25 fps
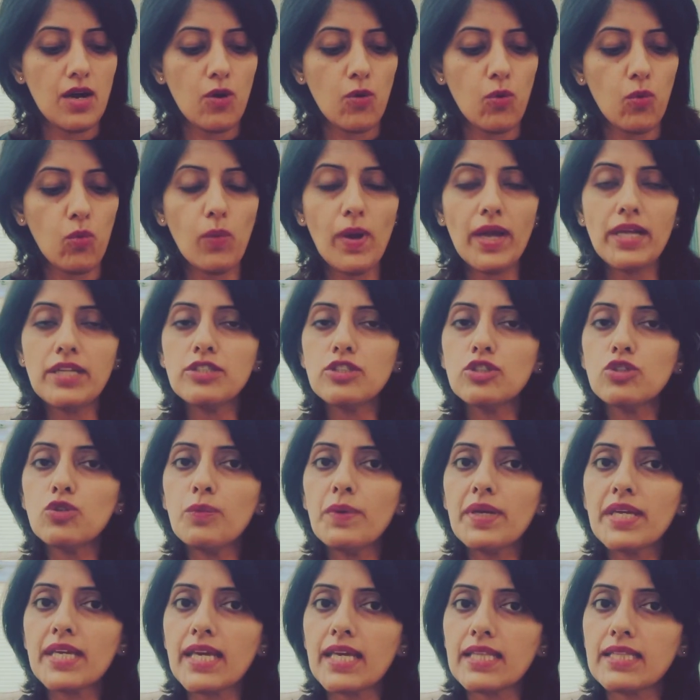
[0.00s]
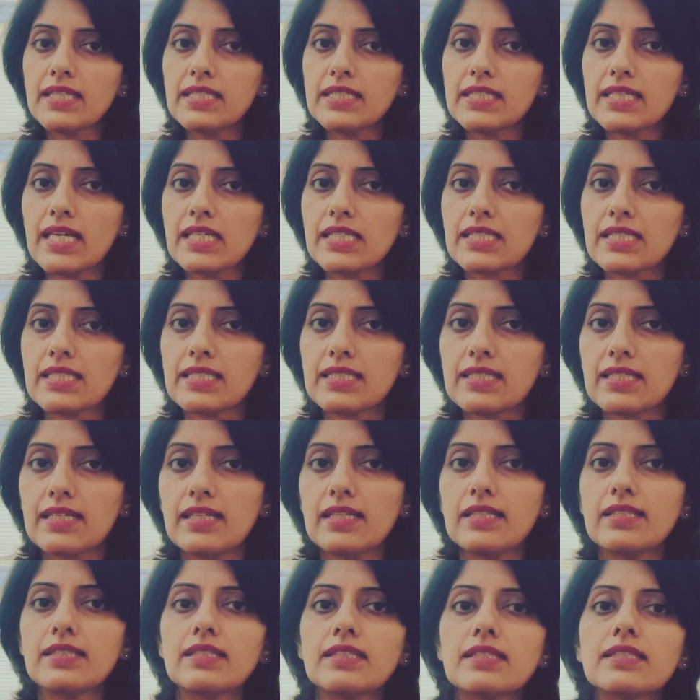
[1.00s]
When do we get the test
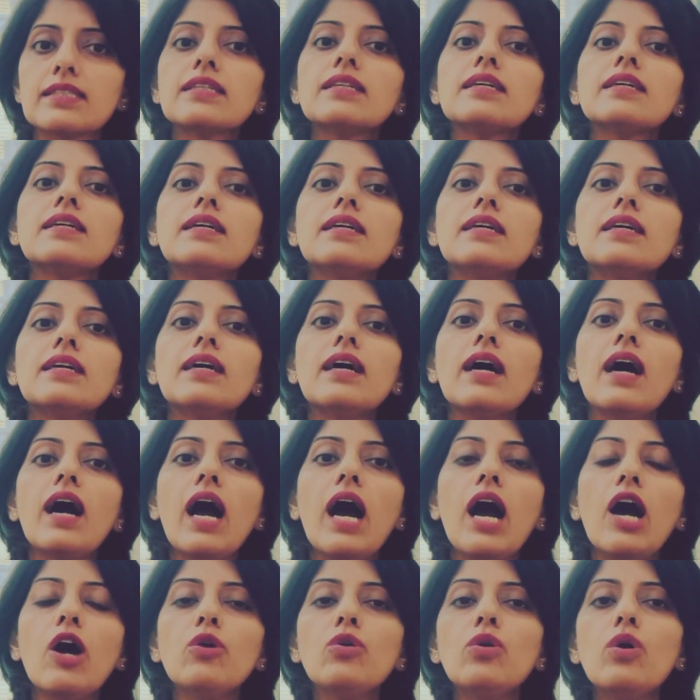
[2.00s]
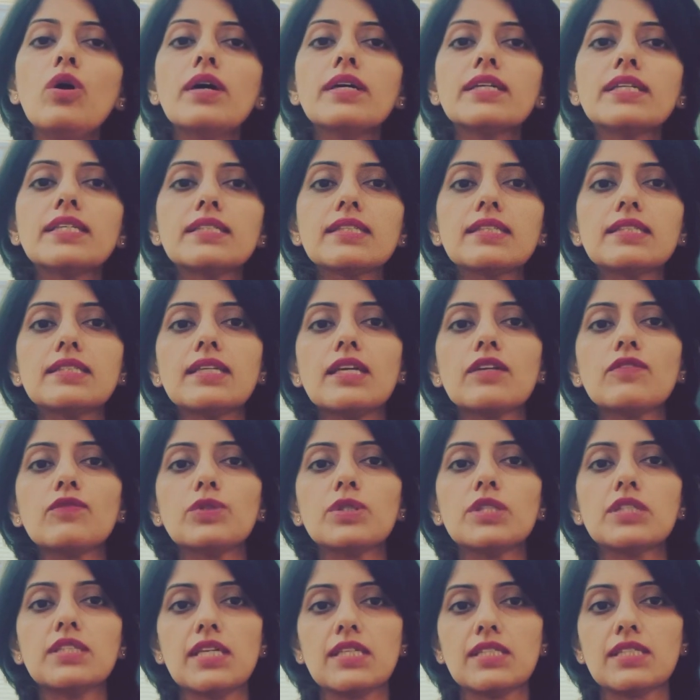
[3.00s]
results? How long does it take for
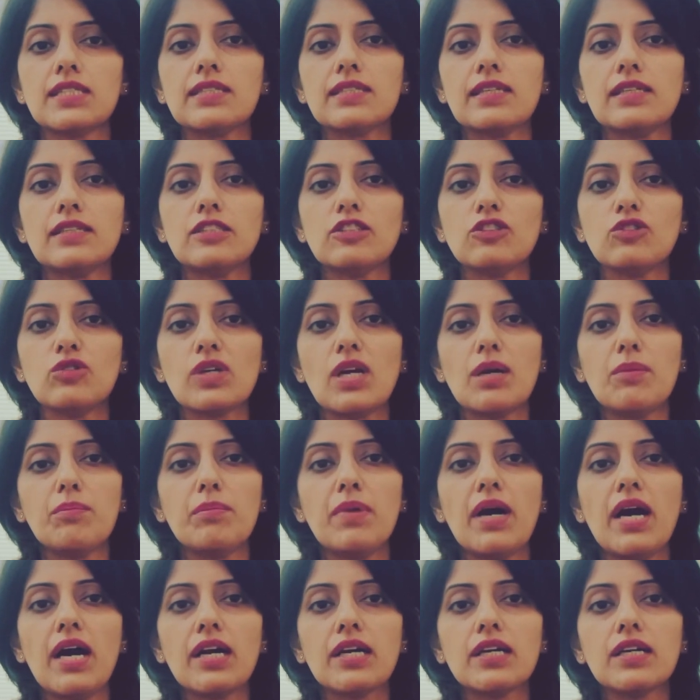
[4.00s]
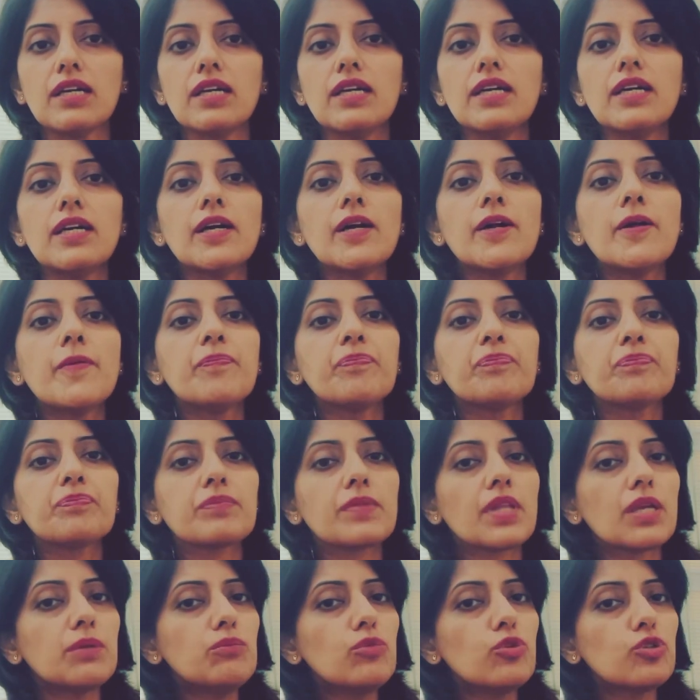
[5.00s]
the test results to come back?
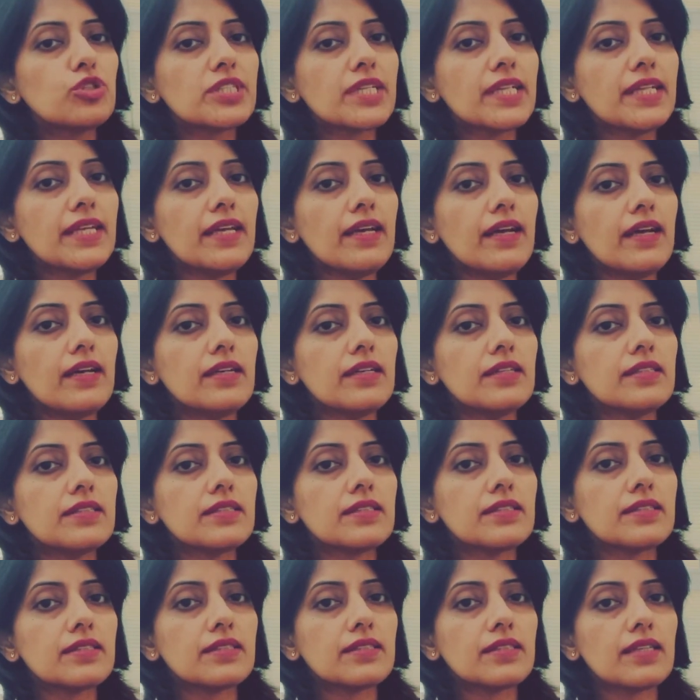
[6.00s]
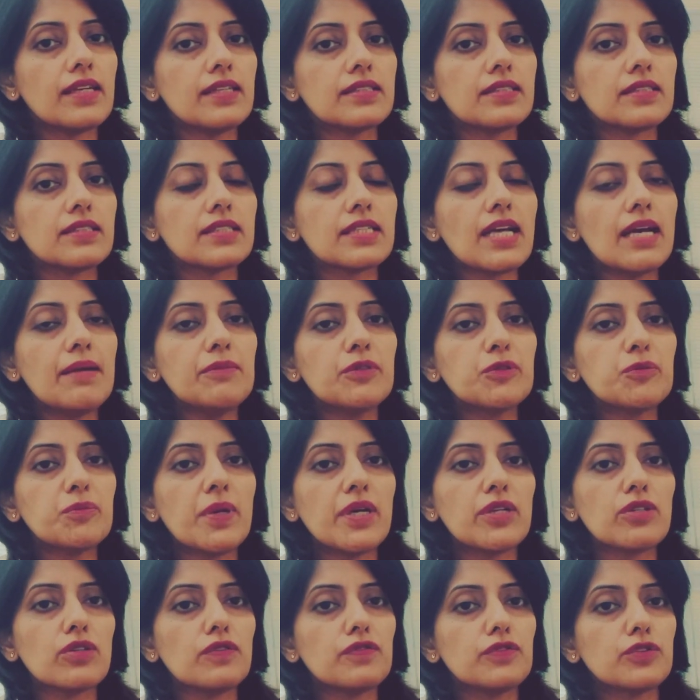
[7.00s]
Mostly it's a time
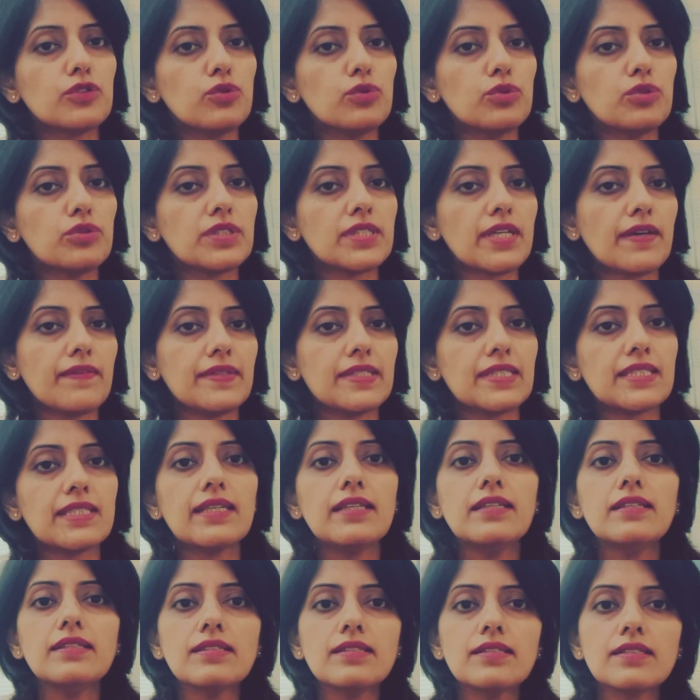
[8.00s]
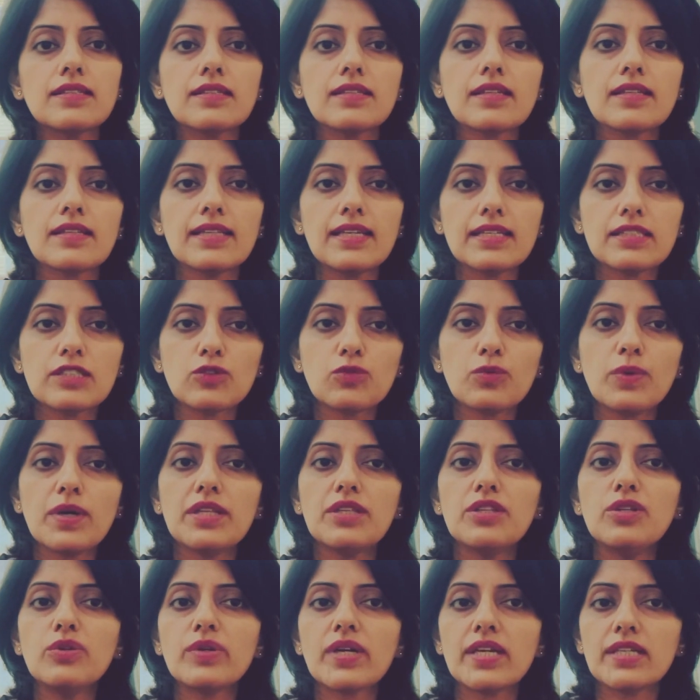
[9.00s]
span of 2 to 7 days. That's when
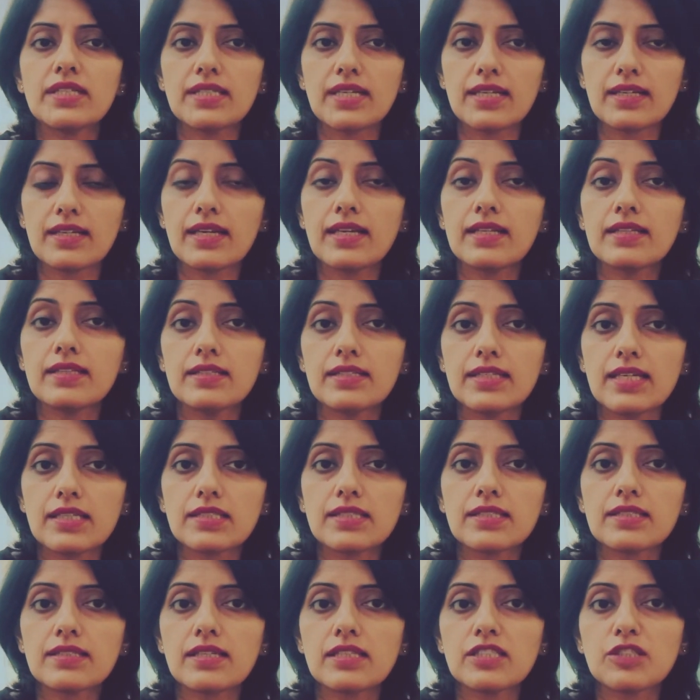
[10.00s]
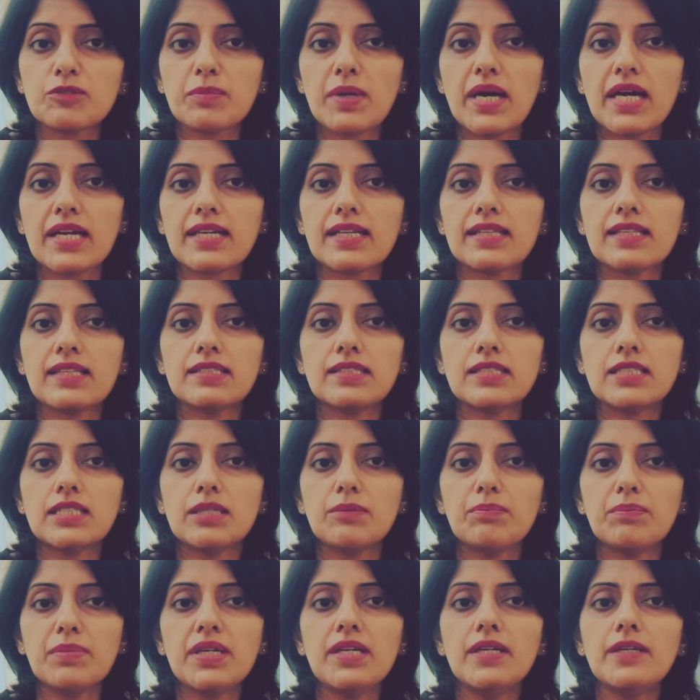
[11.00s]
you can get the test results back in the
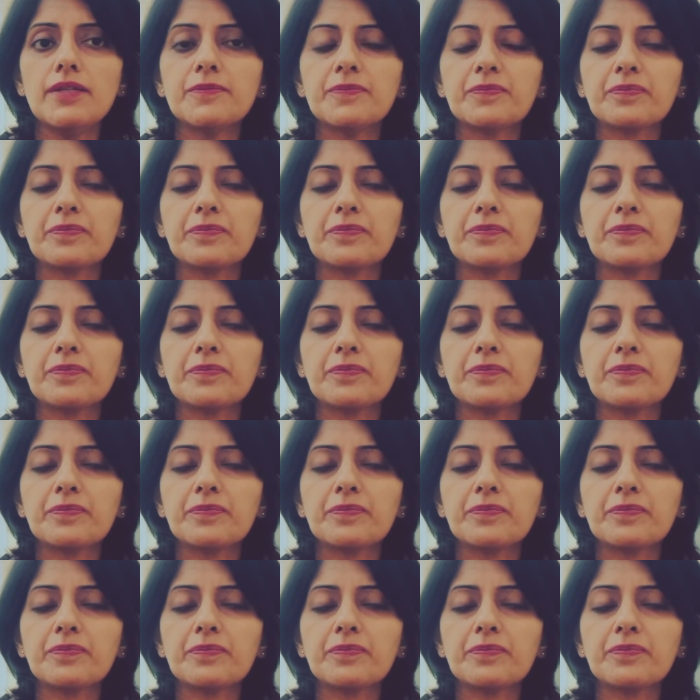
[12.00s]
GP.